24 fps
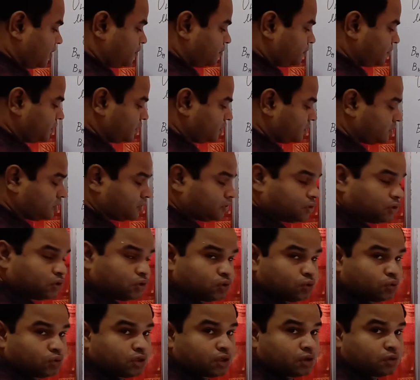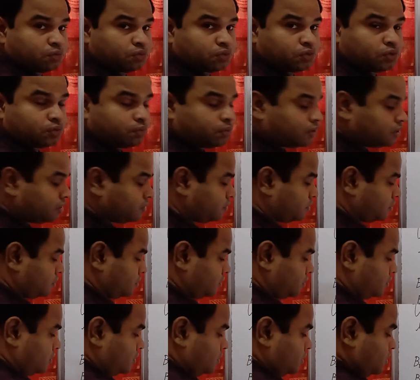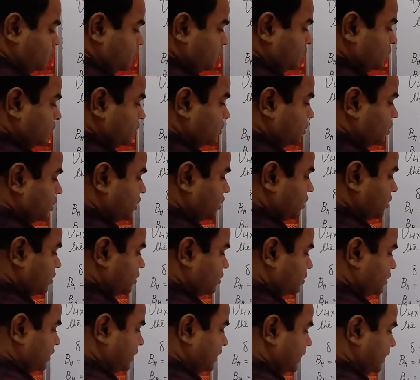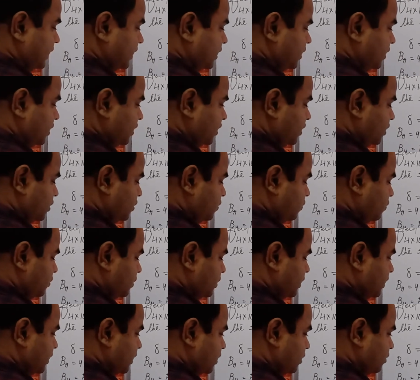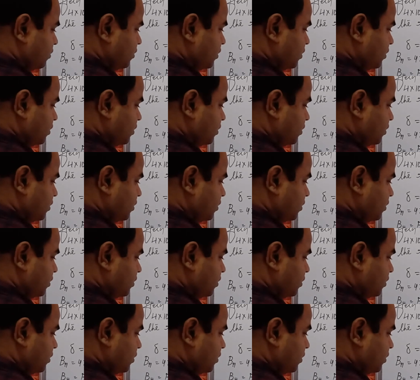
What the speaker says: means 2 tau crew padebo, so that is 8 into 10 to the